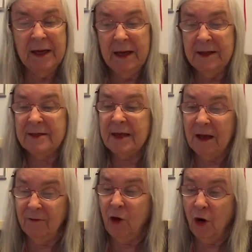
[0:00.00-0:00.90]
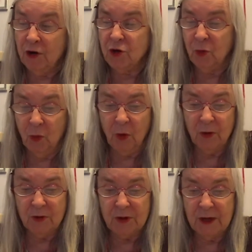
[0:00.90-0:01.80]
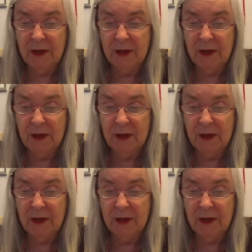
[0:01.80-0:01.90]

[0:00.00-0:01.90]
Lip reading: inside of larger words,